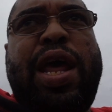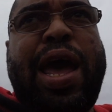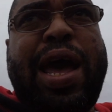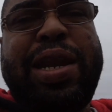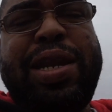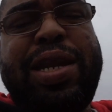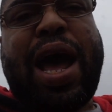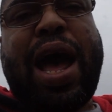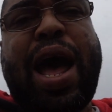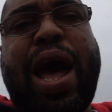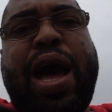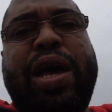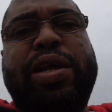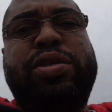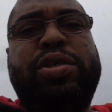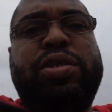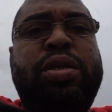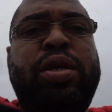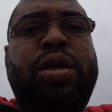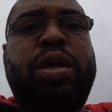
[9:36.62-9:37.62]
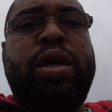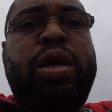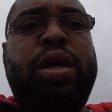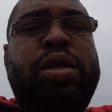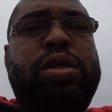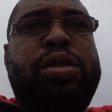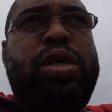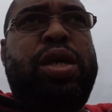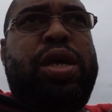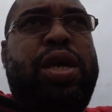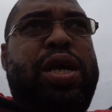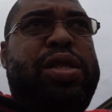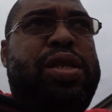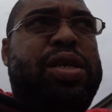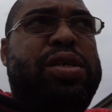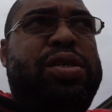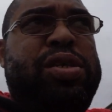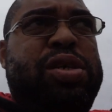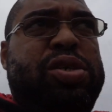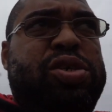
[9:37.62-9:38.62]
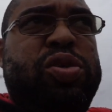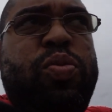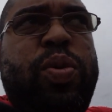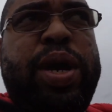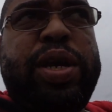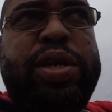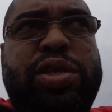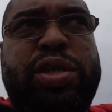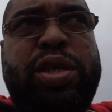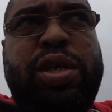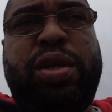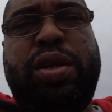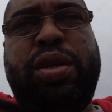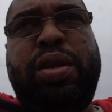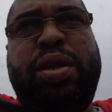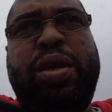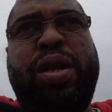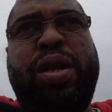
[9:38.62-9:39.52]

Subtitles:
at Dodge to get this situation